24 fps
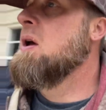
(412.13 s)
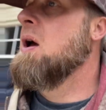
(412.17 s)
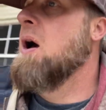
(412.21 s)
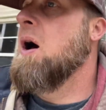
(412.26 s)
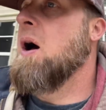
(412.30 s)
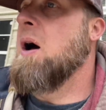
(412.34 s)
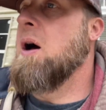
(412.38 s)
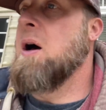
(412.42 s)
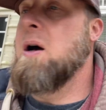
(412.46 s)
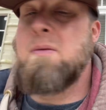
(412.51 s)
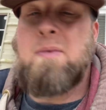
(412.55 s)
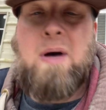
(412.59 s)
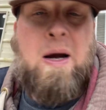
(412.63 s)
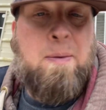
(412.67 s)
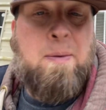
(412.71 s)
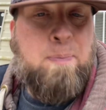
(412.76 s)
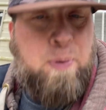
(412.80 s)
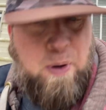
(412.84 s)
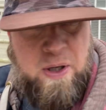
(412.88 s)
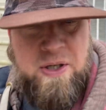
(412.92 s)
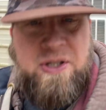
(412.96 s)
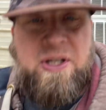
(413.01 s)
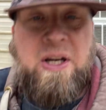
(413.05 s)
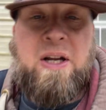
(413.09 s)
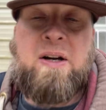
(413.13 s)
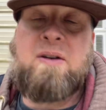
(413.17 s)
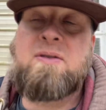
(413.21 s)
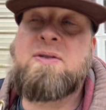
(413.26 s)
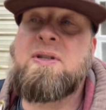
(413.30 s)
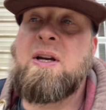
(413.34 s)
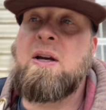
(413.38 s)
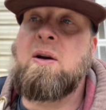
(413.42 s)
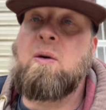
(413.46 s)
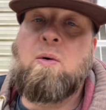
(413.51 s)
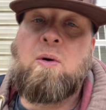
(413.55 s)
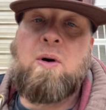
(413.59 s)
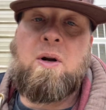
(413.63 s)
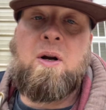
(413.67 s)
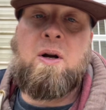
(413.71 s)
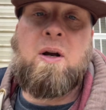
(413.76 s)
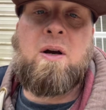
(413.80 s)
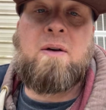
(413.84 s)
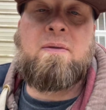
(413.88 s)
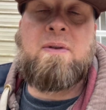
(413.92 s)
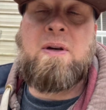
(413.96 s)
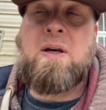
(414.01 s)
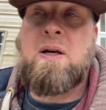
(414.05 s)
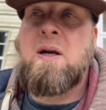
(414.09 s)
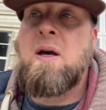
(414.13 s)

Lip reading: I appreciate every single one of you.